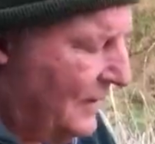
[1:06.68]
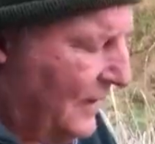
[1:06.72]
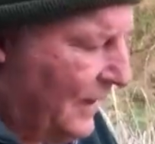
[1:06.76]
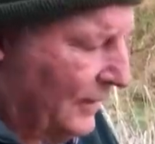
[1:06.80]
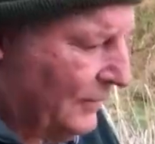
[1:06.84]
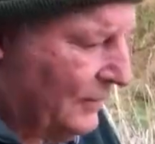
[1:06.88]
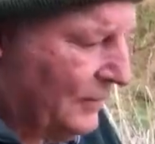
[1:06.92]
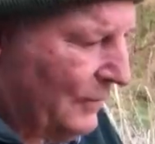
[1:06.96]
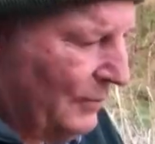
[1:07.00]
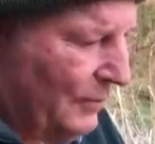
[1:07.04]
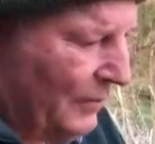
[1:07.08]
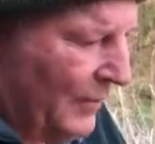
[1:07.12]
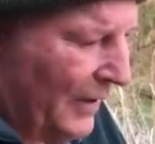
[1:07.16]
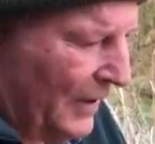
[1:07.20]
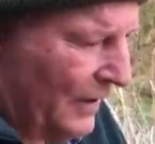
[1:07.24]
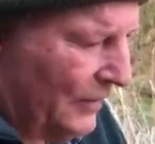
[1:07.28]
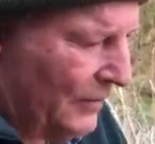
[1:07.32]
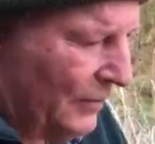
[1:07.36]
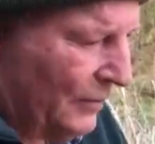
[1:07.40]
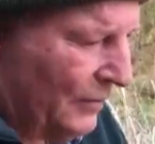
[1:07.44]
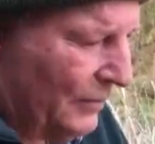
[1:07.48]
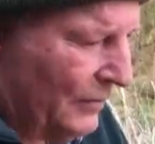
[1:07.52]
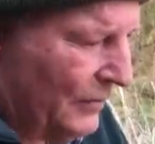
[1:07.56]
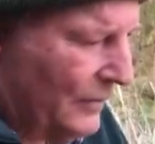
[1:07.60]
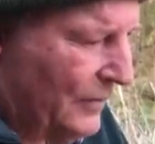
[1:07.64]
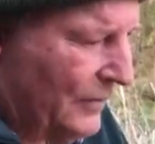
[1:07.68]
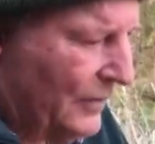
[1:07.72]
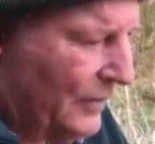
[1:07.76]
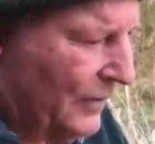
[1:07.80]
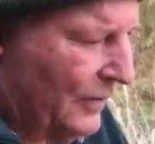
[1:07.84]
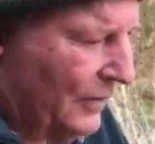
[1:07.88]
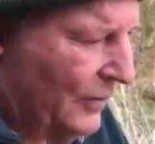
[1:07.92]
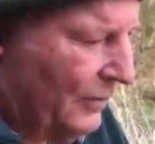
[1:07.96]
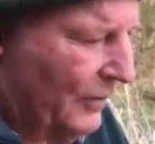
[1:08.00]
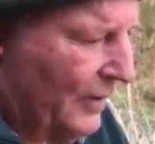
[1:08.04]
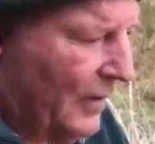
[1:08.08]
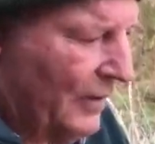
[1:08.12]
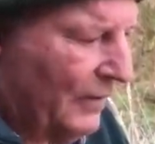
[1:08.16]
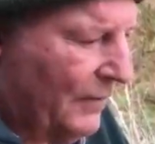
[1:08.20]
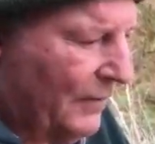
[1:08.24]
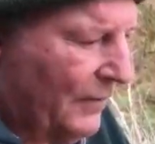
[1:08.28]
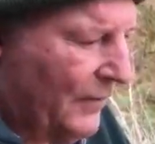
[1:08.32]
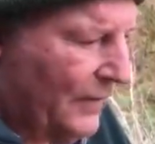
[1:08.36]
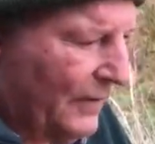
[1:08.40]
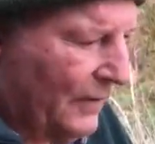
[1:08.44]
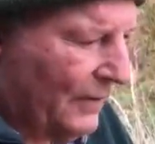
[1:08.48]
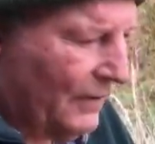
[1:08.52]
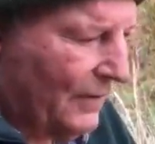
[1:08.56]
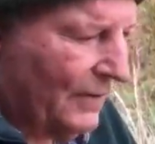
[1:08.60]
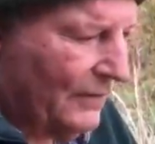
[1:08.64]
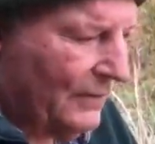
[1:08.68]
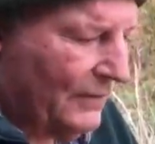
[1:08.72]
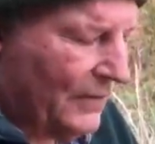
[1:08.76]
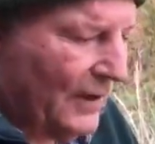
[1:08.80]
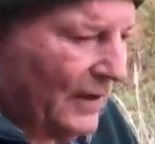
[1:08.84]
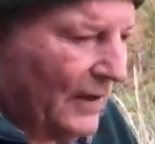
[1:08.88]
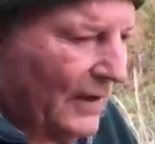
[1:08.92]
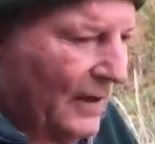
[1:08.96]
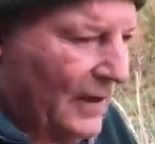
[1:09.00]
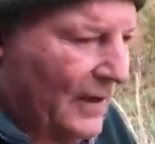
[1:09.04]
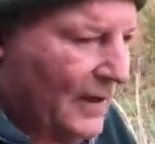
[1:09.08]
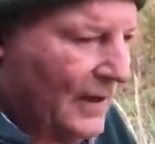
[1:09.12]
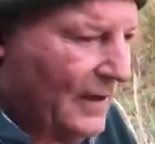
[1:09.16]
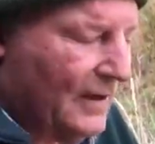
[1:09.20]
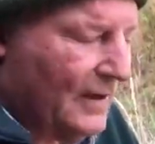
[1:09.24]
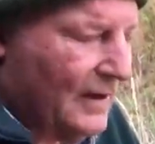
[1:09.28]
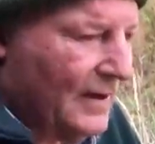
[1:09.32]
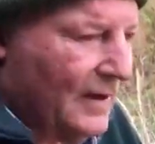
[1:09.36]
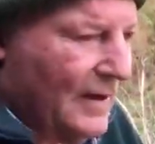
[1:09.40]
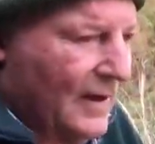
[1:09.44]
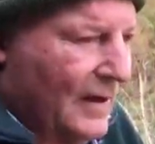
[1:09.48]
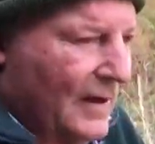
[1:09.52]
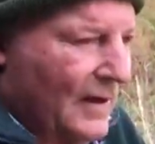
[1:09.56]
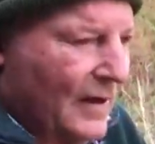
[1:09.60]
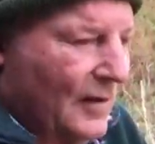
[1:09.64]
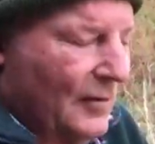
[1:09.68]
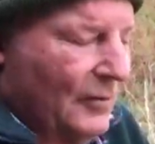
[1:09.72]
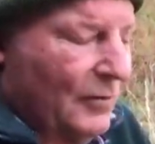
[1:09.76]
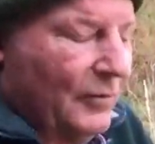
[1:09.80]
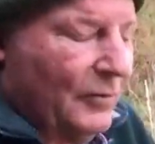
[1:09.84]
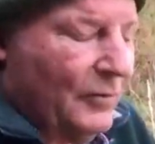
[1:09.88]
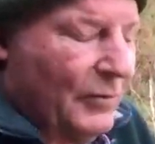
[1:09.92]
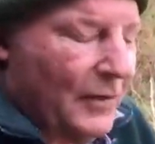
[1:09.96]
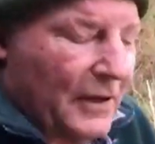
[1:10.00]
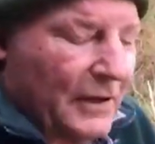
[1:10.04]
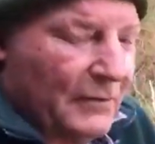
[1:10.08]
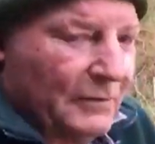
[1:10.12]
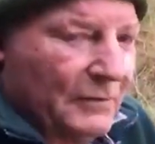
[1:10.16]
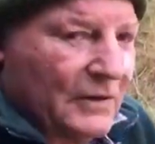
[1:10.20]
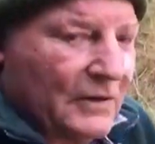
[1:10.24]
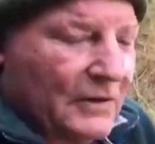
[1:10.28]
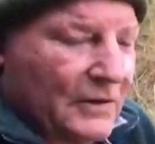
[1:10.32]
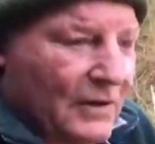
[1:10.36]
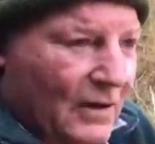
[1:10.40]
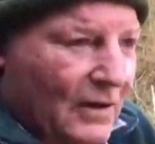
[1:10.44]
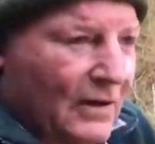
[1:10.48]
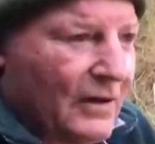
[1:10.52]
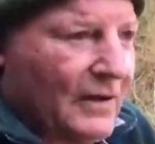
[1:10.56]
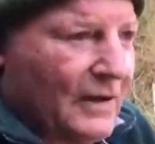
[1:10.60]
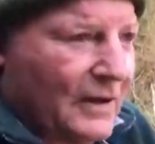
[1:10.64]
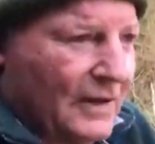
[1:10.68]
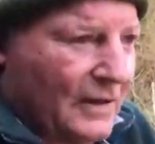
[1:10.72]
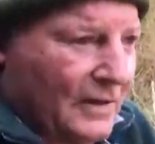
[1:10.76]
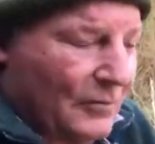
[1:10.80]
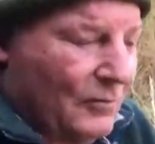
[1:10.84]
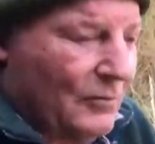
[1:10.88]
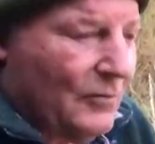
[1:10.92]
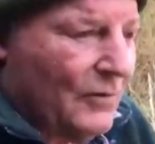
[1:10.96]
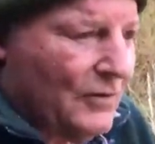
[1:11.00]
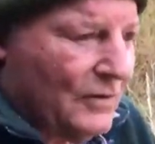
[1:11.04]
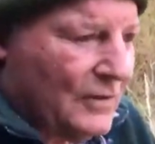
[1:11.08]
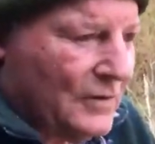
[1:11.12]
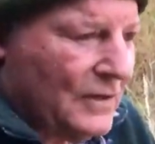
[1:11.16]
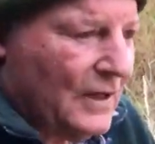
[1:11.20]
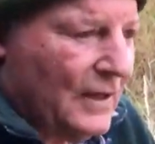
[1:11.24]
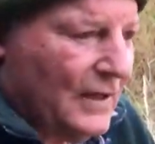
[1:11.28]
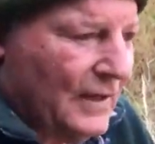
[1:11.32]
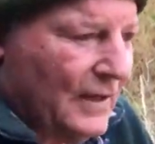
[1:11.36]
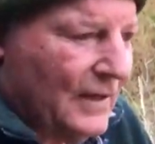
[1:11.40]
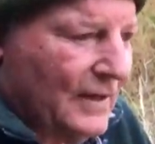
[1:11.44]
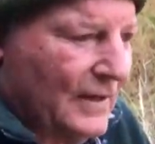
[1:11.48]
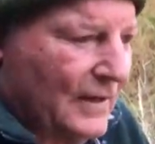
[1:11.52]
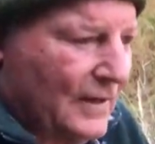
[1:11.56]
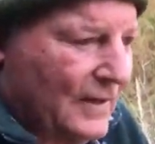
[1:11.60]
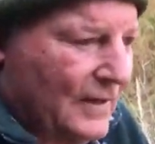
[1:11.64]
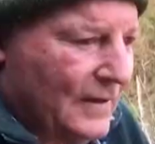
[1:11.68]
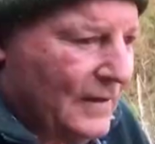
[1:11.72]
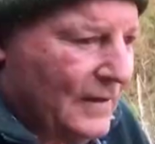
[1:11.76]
detrimental to the welfare of the penguin colony that was here.